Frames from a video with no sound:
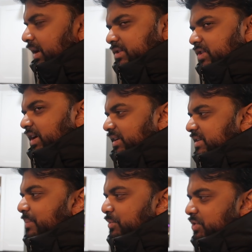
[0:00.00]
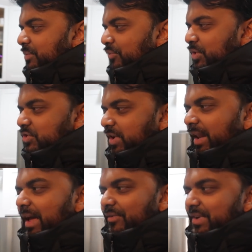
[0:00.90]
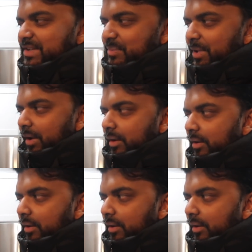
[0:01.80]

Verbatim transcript: Yeah, check the temperature before you try to laugh at somebody.